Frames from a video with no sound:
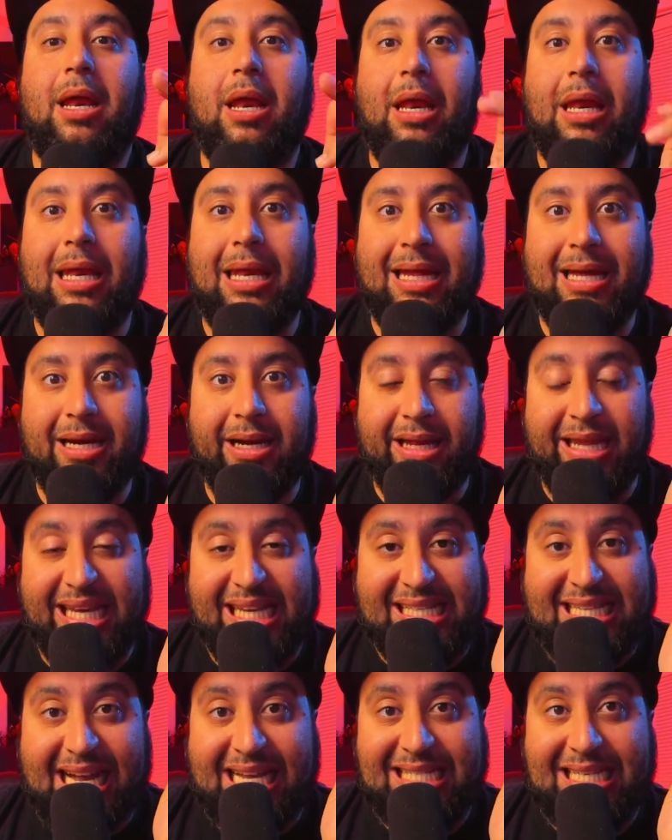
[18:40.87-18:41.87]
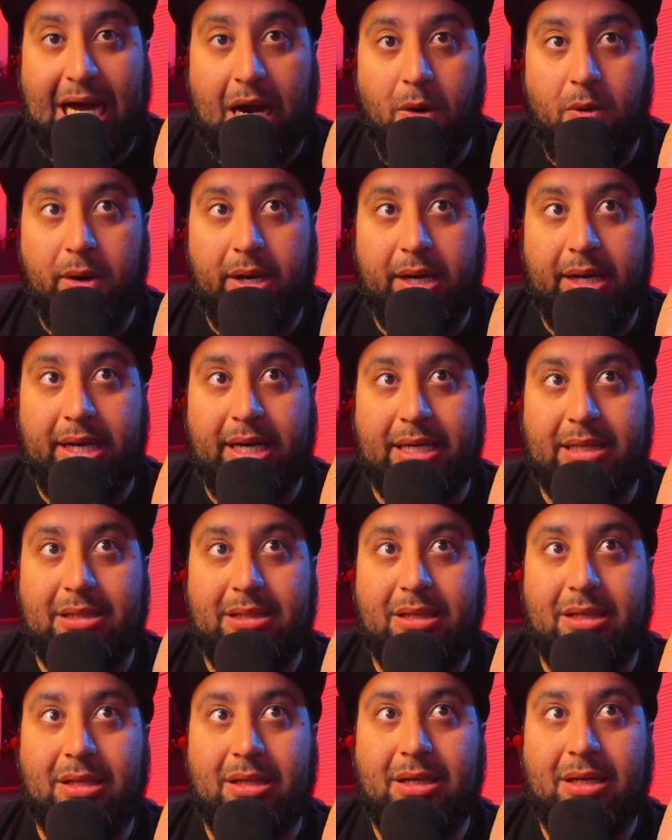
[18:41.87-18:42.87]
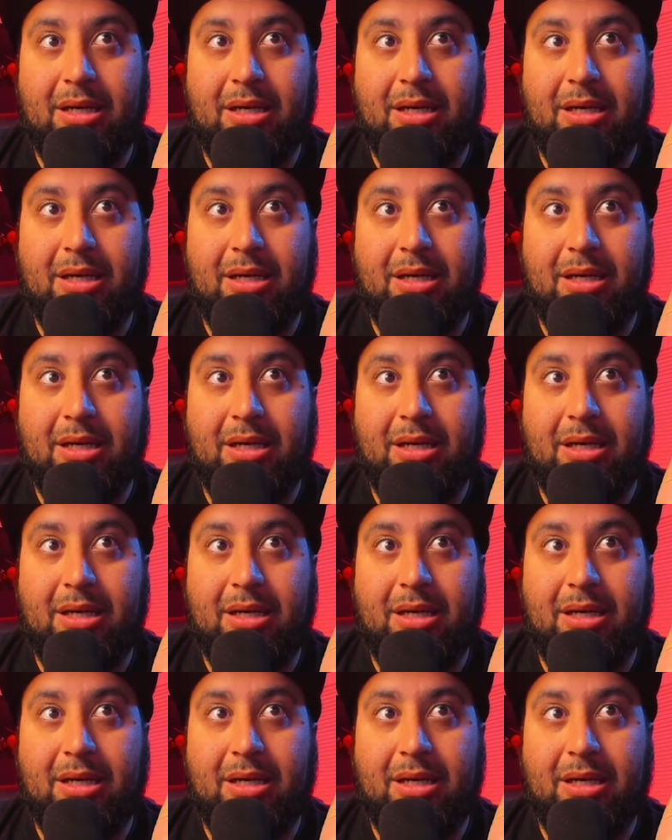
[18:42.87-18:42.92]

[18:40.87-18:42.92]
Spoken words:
Literally, that's how it is.